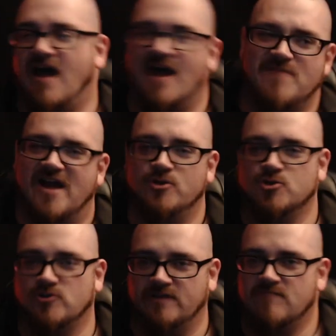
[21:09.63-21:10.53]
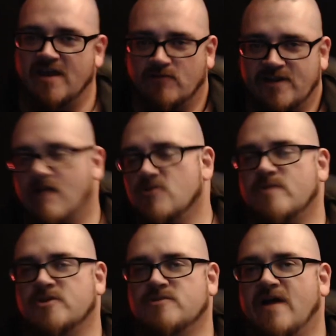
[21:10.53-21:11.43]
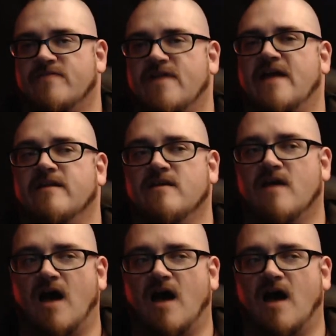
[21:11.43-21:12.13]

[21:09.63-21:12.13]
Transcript: I don't care as much about that.